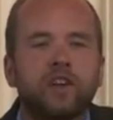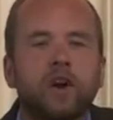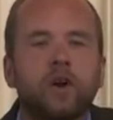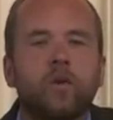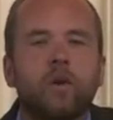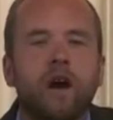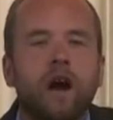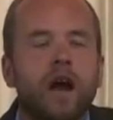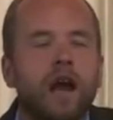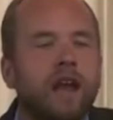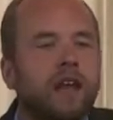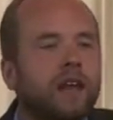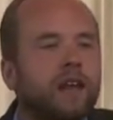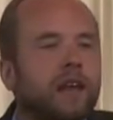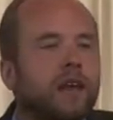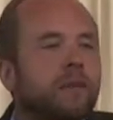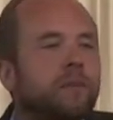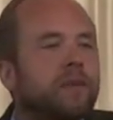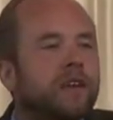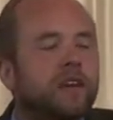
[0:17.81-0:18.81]
You know
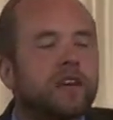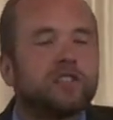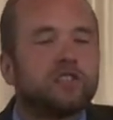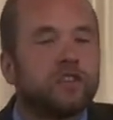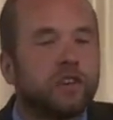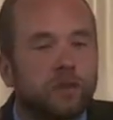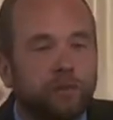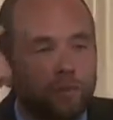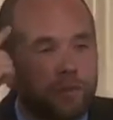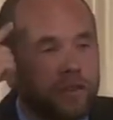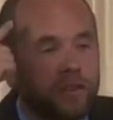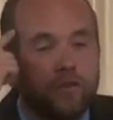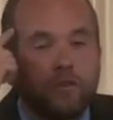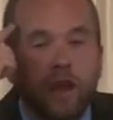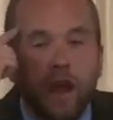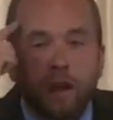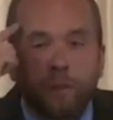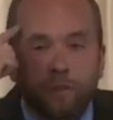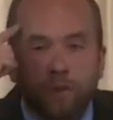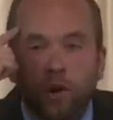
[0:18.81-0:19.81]
why? Because
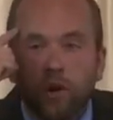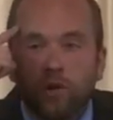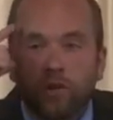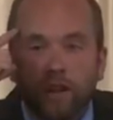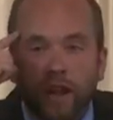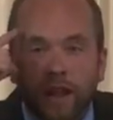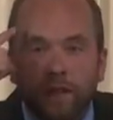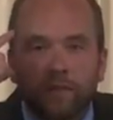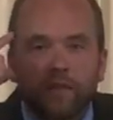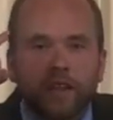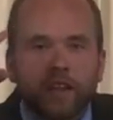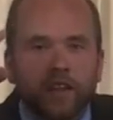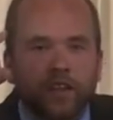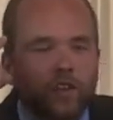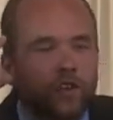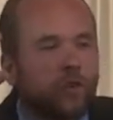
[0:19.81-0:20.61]
you got programmed.